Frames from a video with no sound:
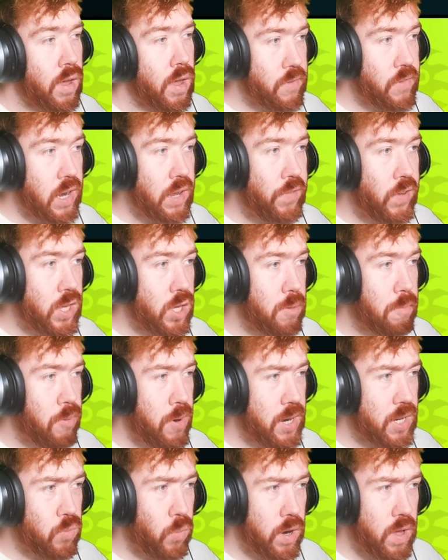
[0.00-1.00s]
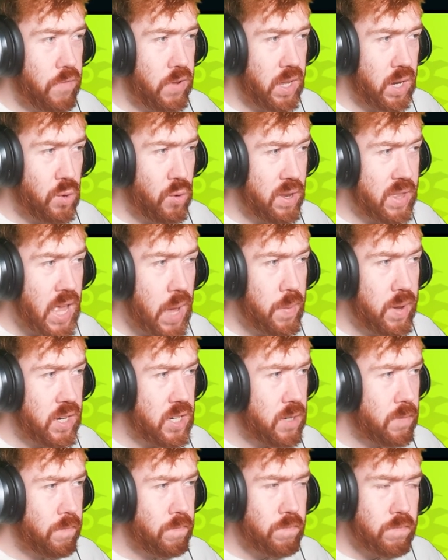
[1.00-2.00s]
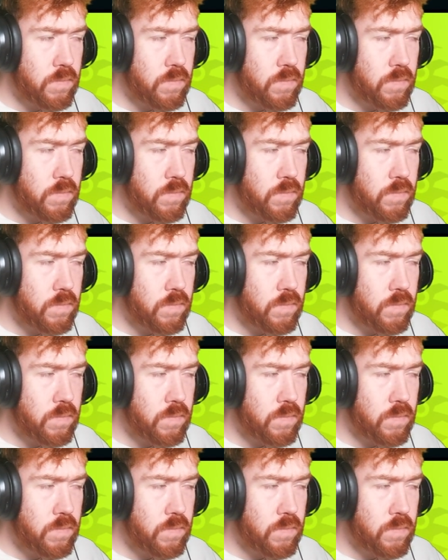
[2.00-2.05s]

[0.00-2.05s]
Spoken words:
If anything, you probably just want it for the crit damage.